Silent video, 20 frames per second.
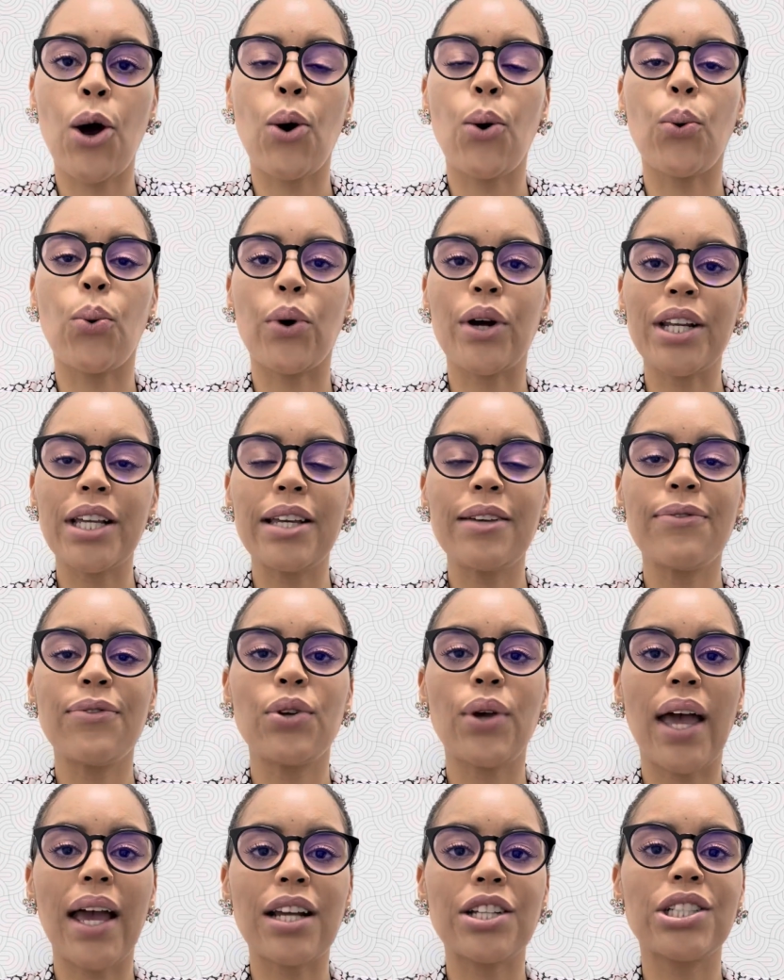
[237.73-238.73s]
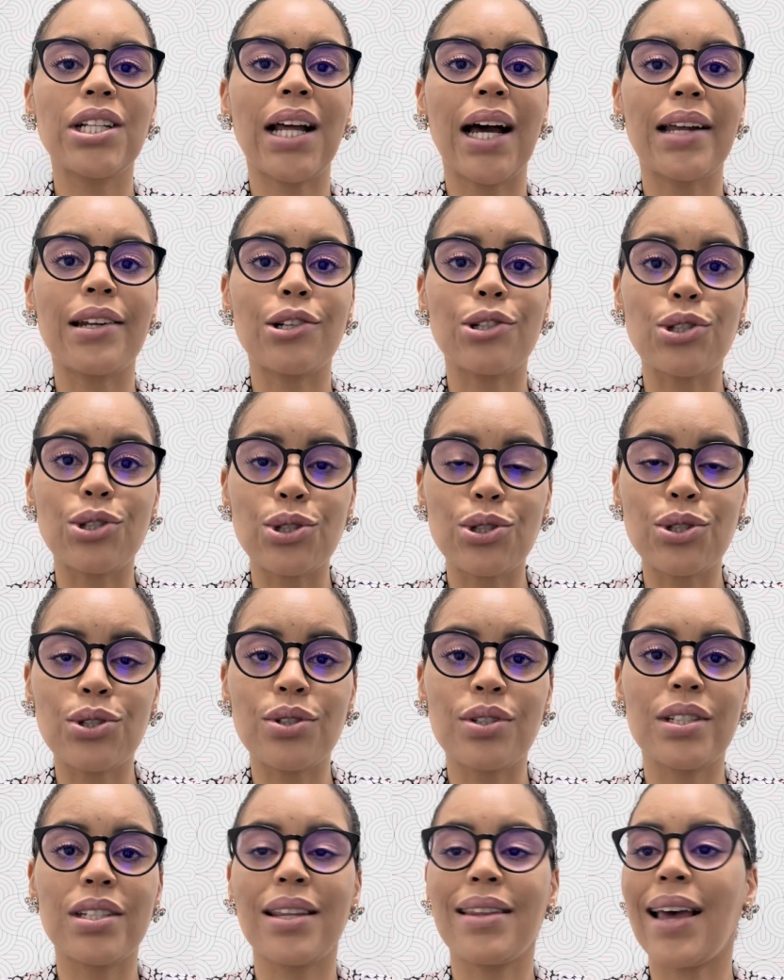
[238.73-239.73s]
What if you actually
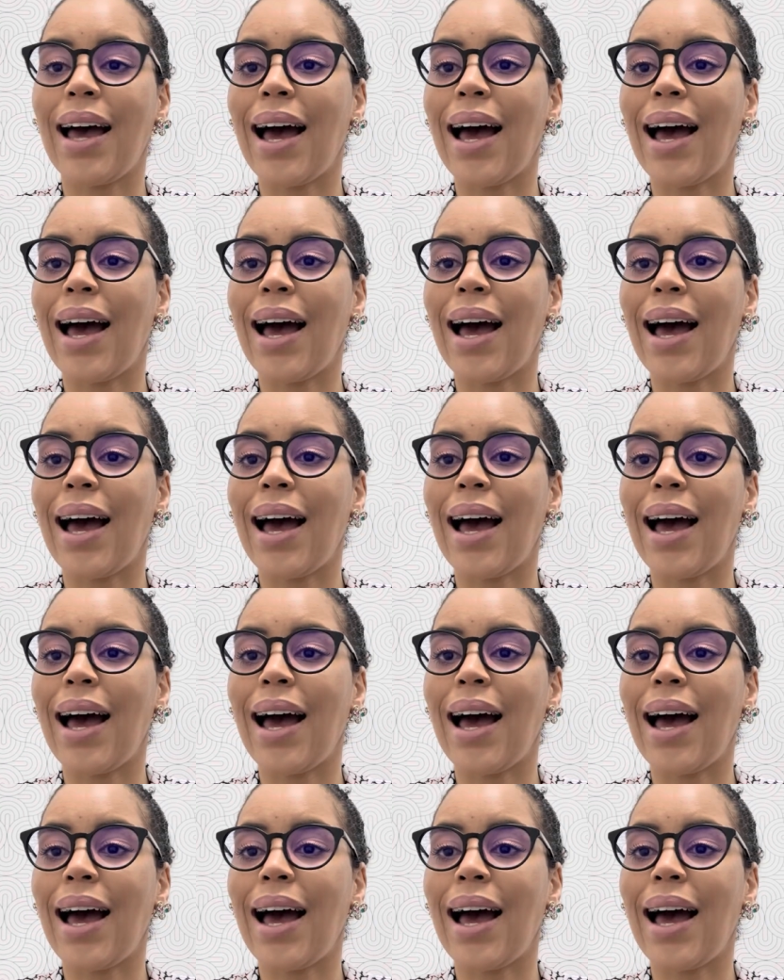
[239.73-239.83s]
understood the